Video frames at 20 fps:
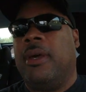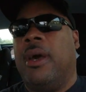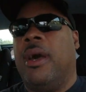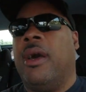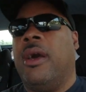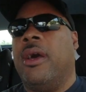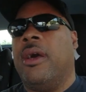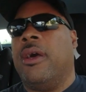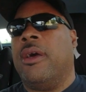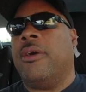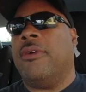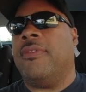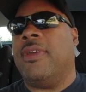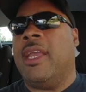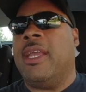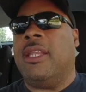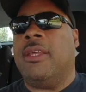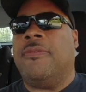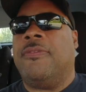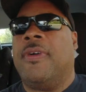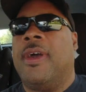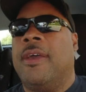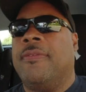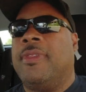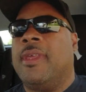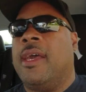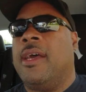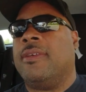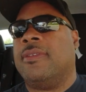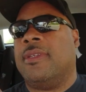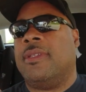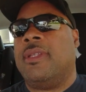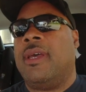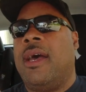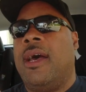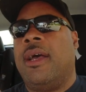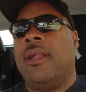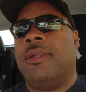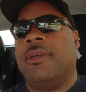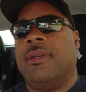of
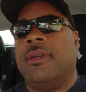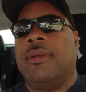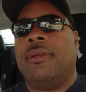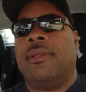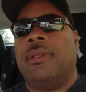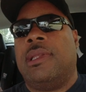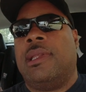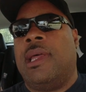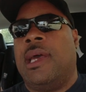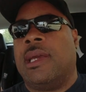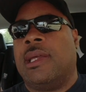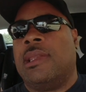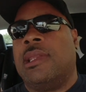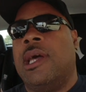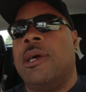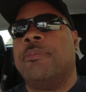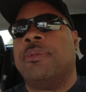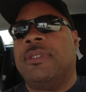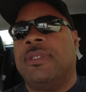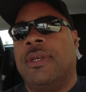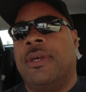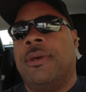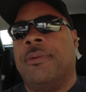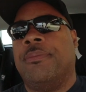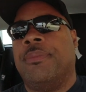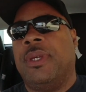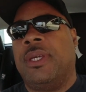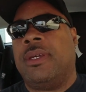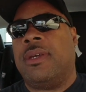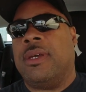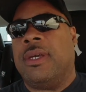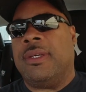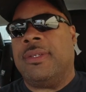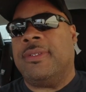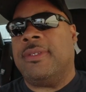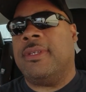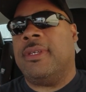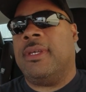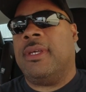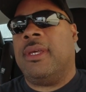$85,000 like lump sum,
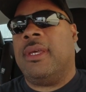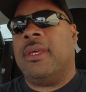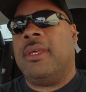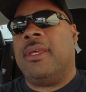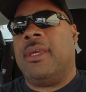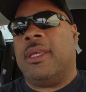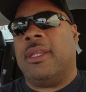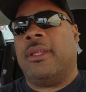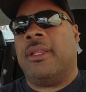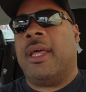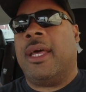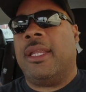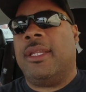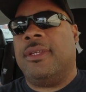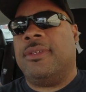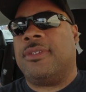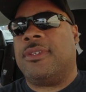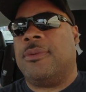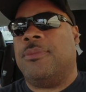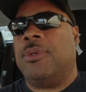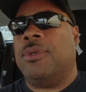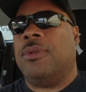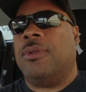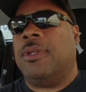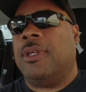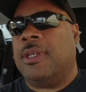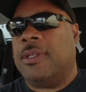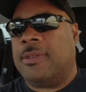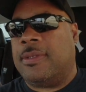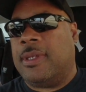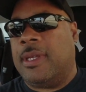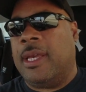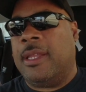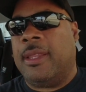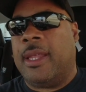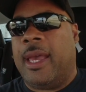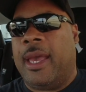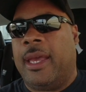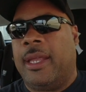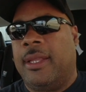because in a lot of these communities in
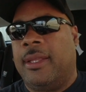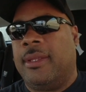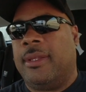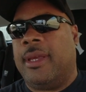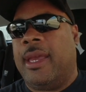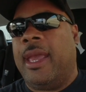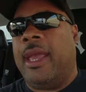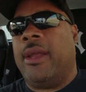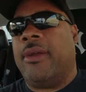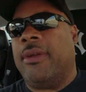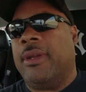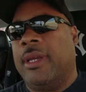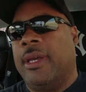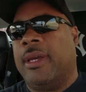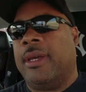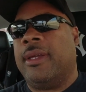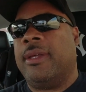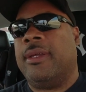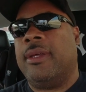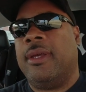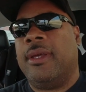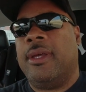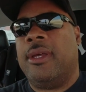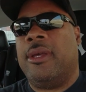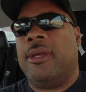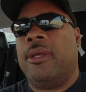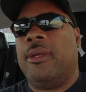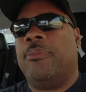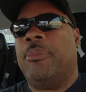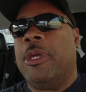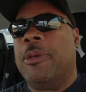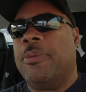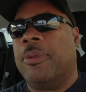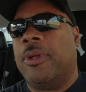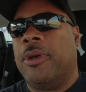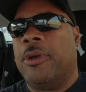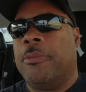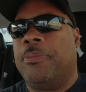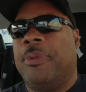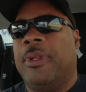that area, people
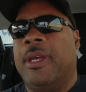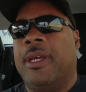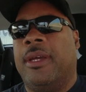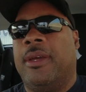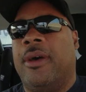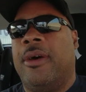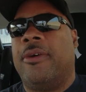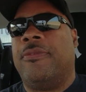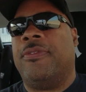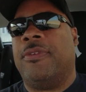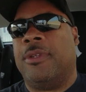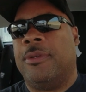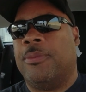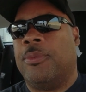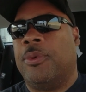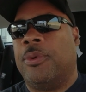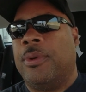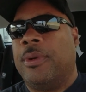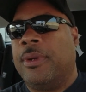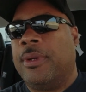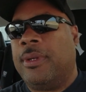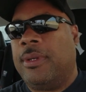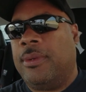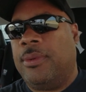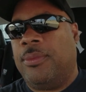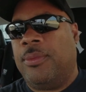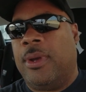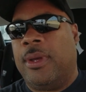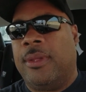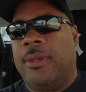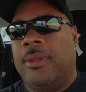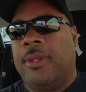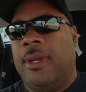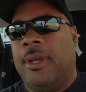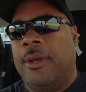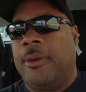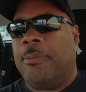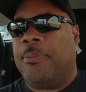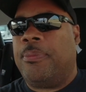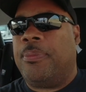aren't playing golf anymore, whether
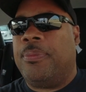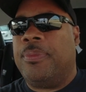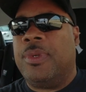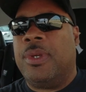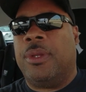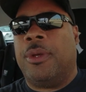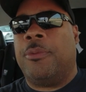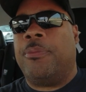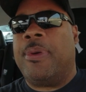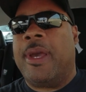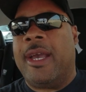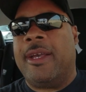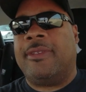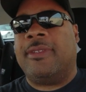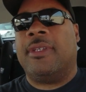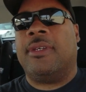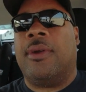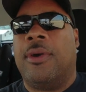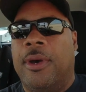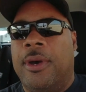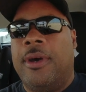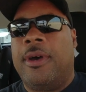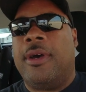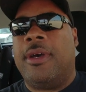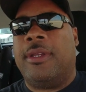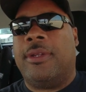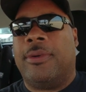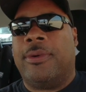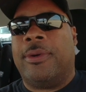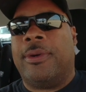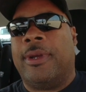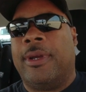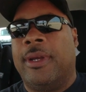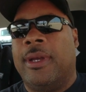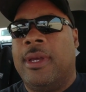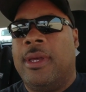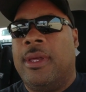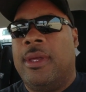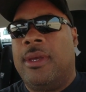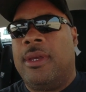they're, you know, passing on, or
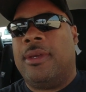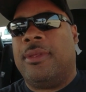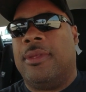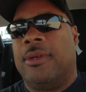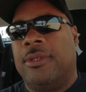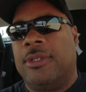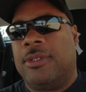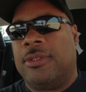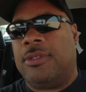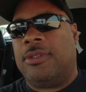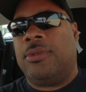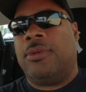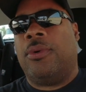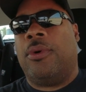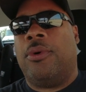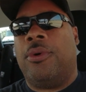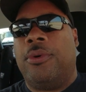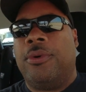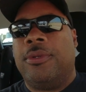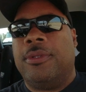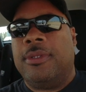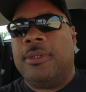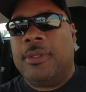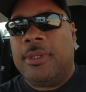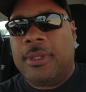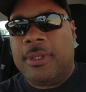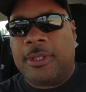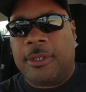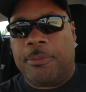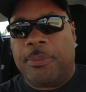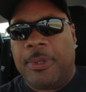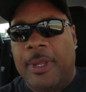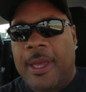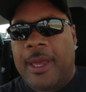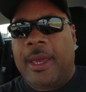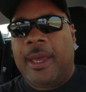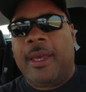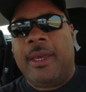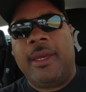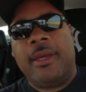they're just too old to
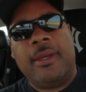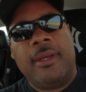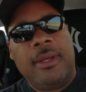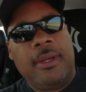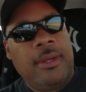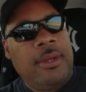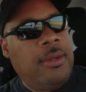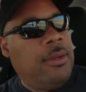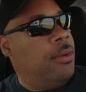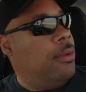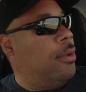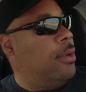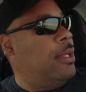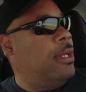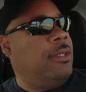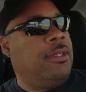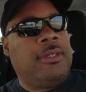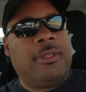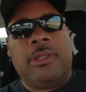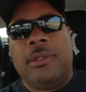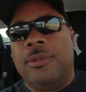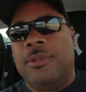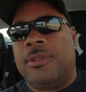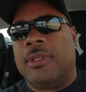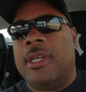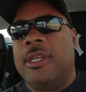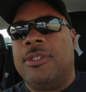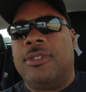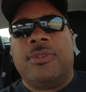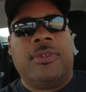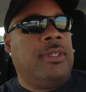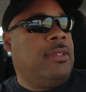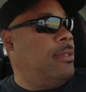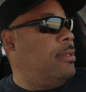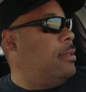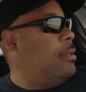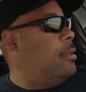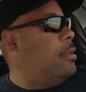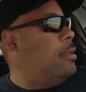play, or they just lose interest.